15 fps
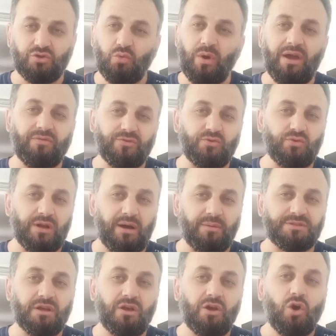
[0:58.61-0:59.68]
We have two knobs.
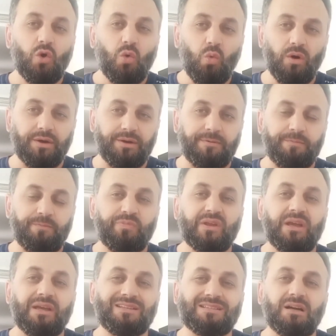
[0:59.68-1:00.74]
One,
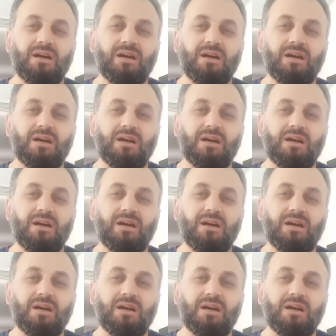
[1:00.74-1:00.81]
it's called